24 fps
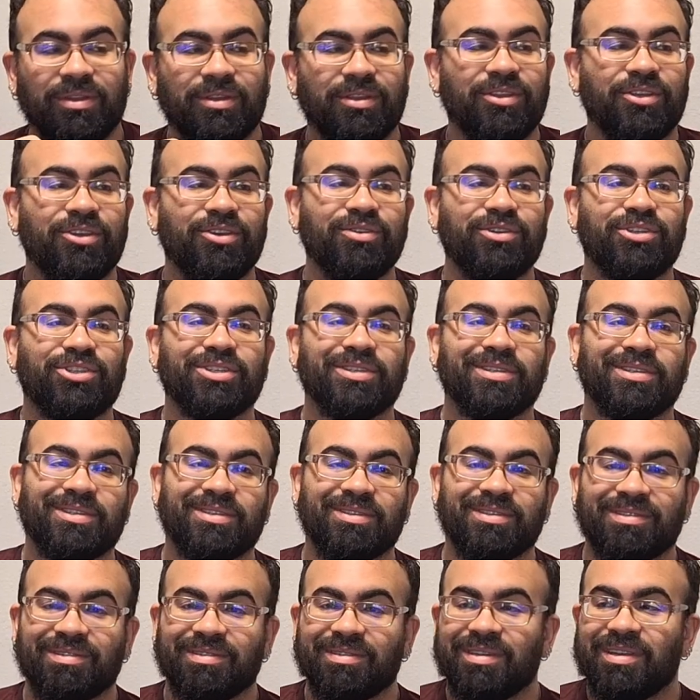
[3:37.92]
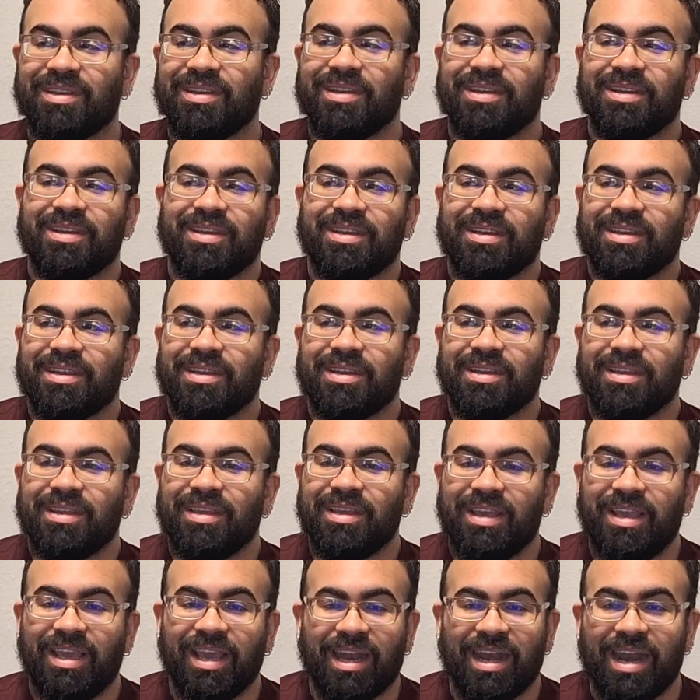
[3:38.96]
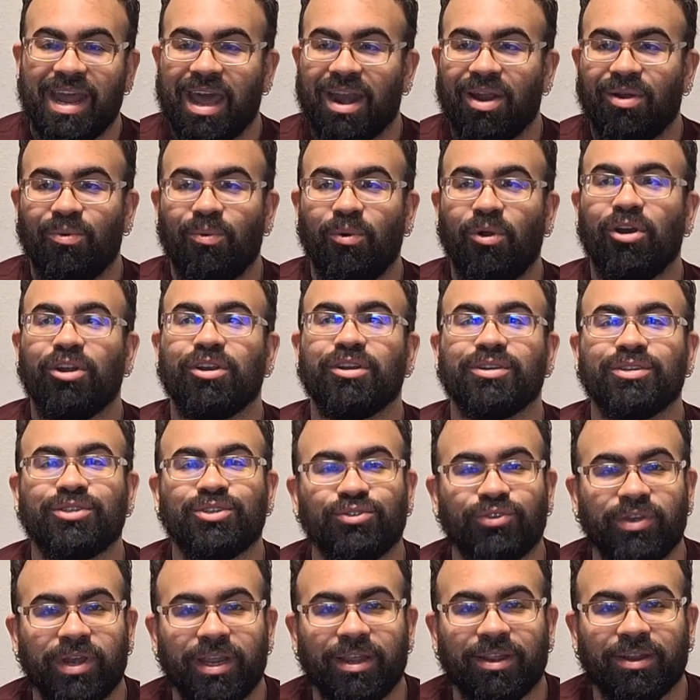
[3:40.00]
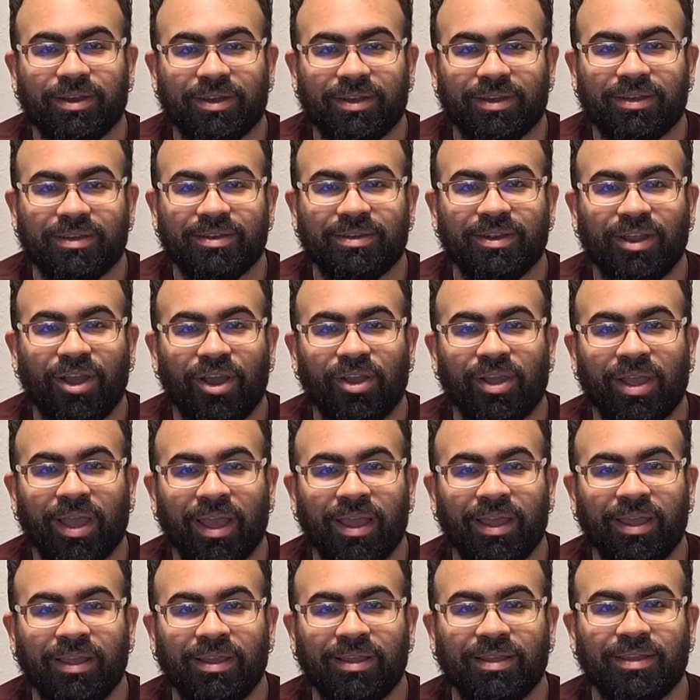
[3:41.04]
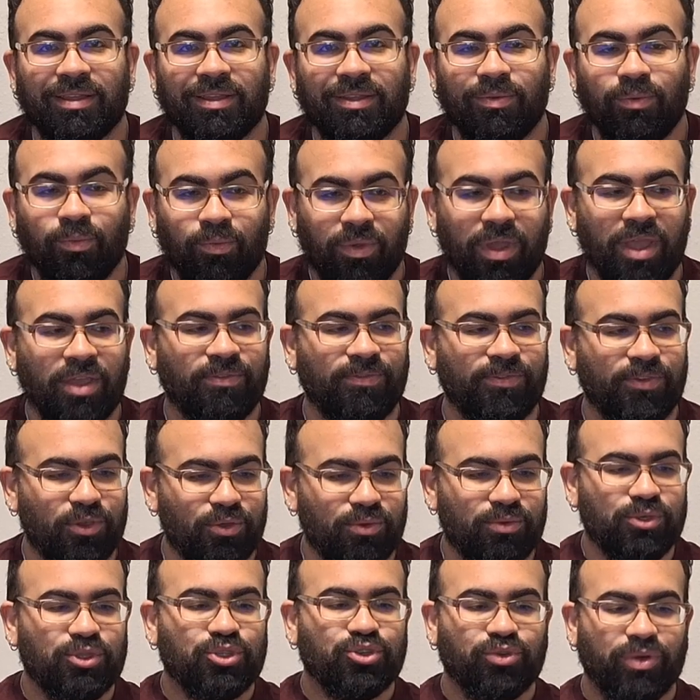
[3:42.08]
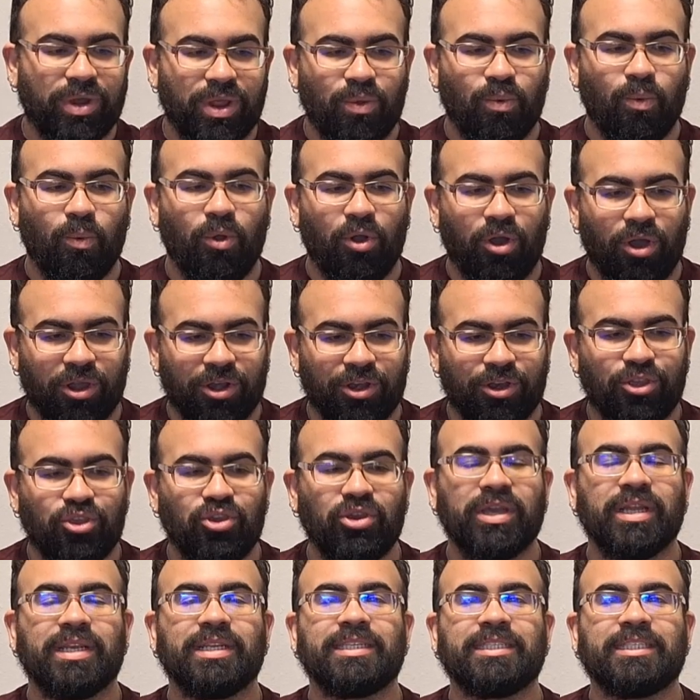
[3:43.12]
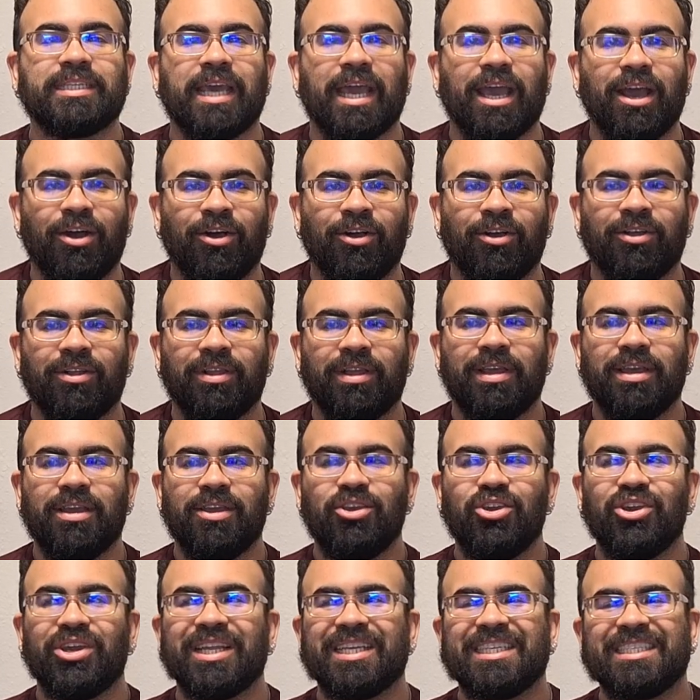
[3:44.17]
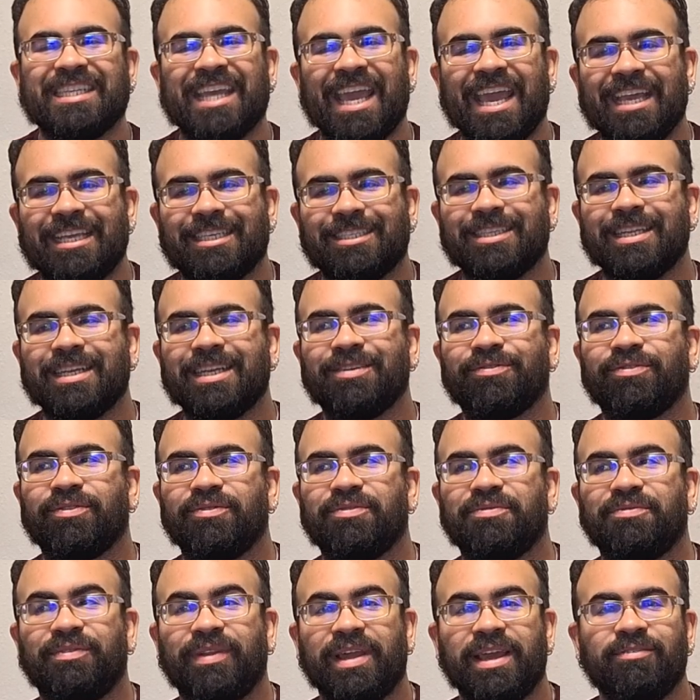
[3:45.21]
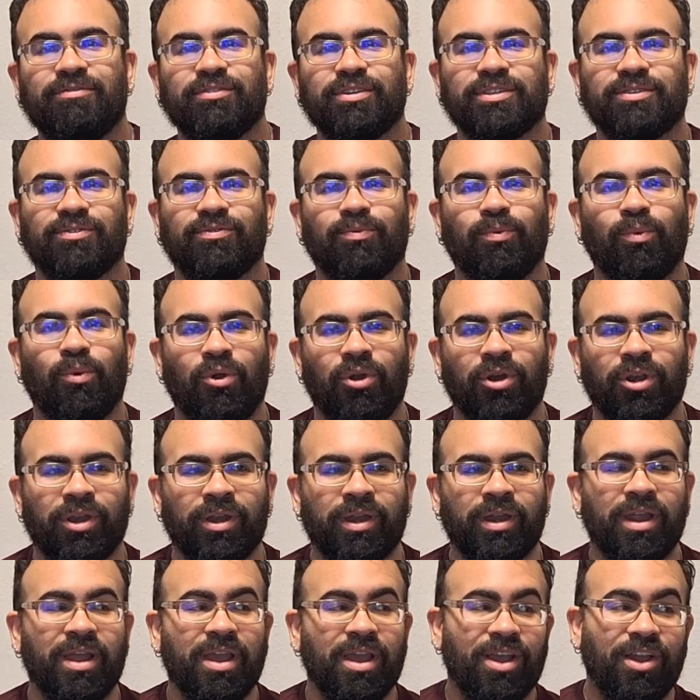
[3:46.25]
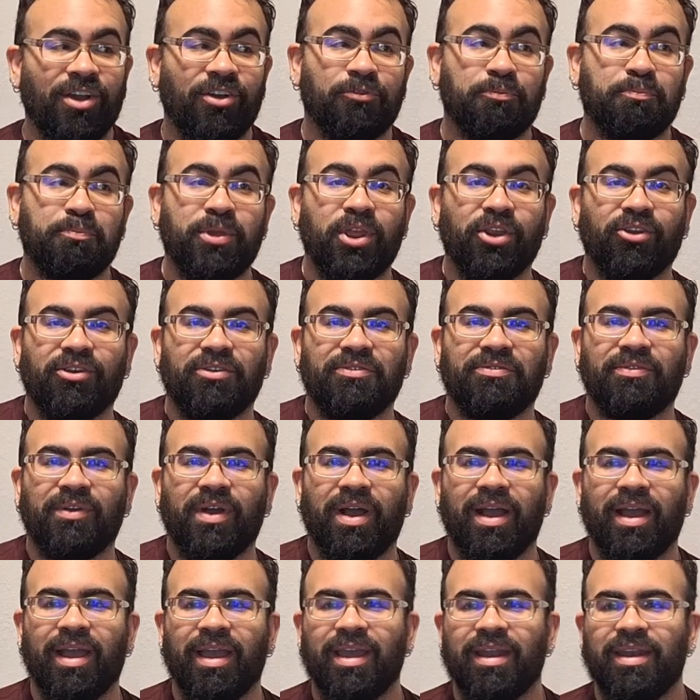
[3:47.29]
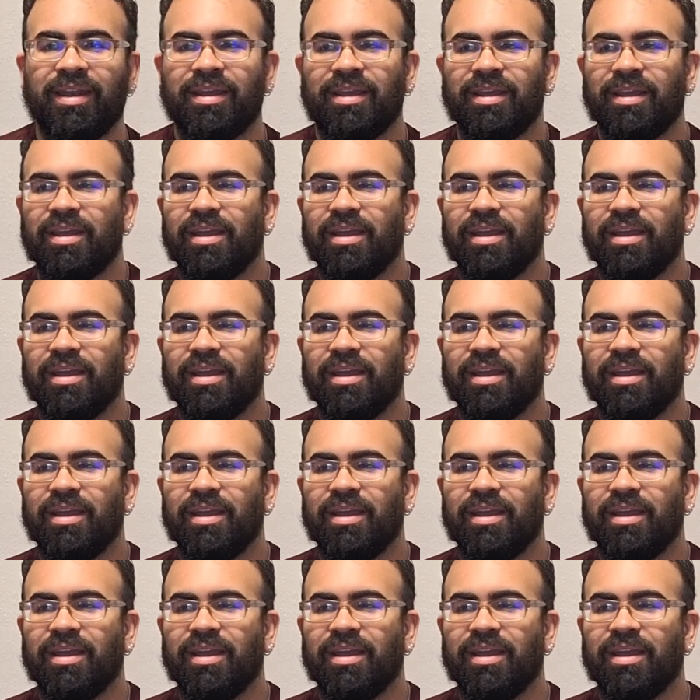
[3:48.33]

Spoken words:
You're not a water drinker, okay? If you drink water, you can taste the different flavors of water, of purified,